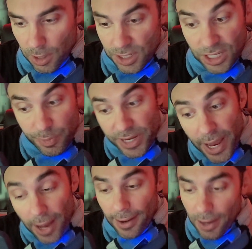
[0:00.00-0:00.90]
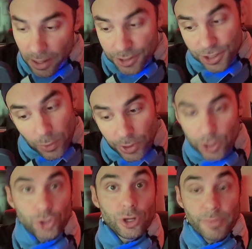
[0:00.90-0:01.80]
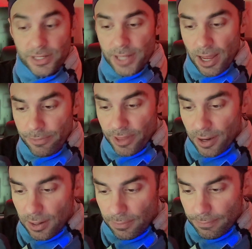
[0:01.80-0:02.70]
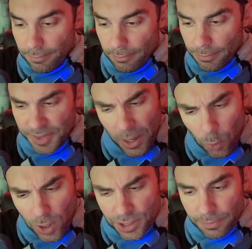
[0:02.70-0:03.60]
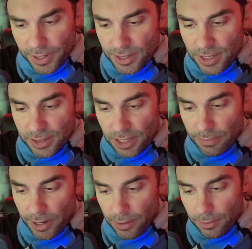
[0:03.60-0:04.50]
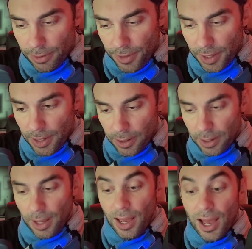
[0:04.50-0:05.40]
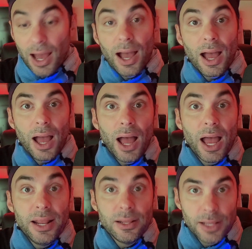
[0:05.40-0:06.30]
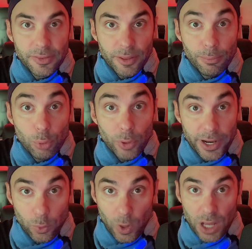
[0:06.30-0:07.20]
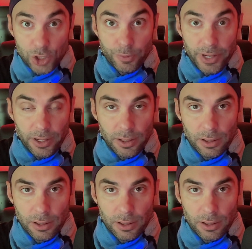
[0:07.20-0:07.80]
He says, but yeah, I honestly really enjoyed my time there. But that wasn't because I did my own thing. I didn't let them brainwash me.